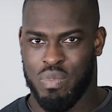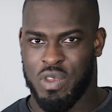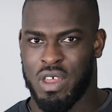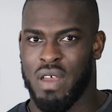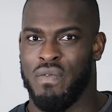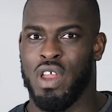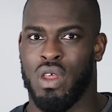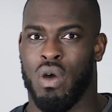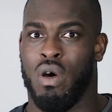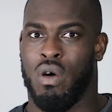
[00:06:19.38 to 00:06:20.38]
second
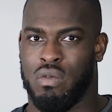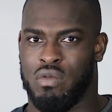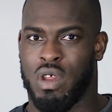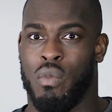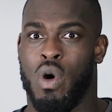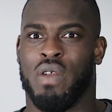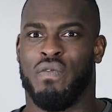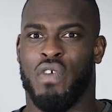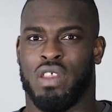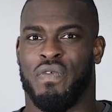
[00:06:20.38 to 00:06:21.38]
video or the more
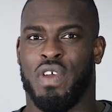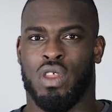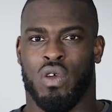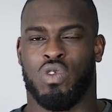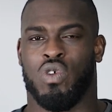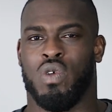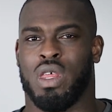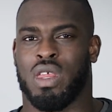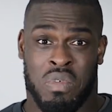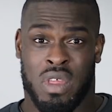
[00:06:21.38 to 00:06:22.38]
advanced video to
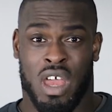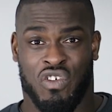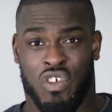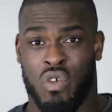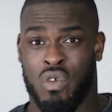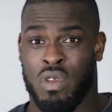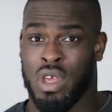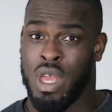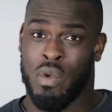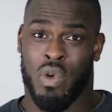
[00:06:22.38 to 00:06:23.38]
this. Stay tuned,
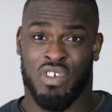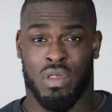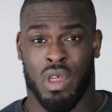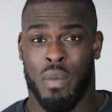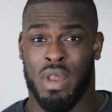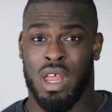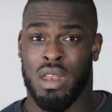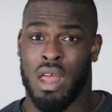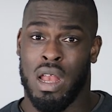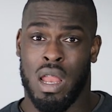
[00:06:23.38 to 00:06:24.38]
keep your questions coming
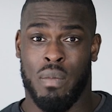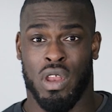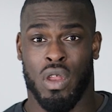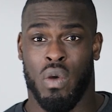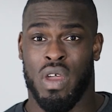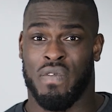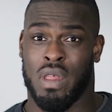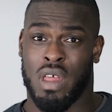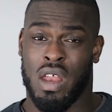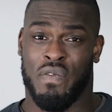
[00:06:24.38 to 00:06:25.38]
in, and let me know if
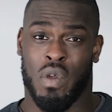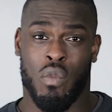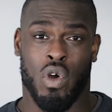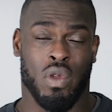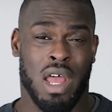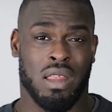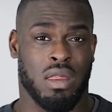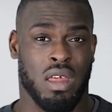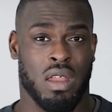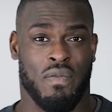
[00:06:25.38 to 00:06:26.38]
there's anything more you'd like to
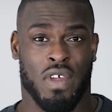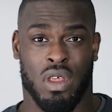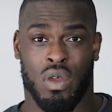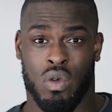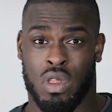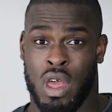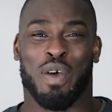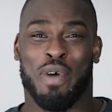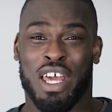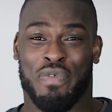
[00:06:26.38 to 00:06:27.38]
see in the videos.
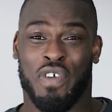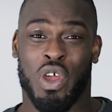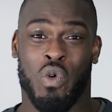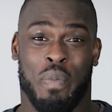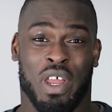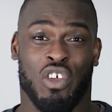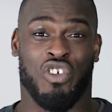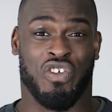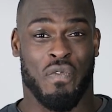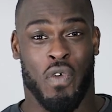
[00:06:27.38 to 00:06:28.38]
So my next video will be
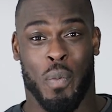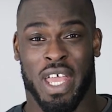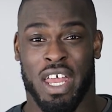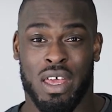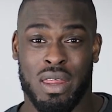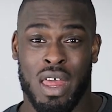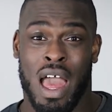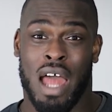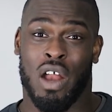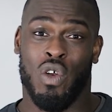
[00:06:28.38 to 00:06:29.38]
nutrition for beginners,
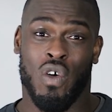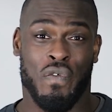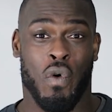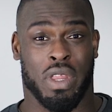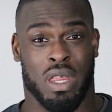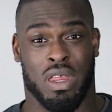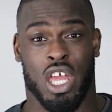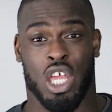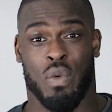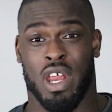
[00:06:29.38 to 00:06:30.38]
and I look forward to
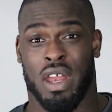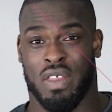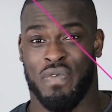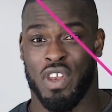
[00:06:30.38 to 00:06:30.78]
seeing you in the next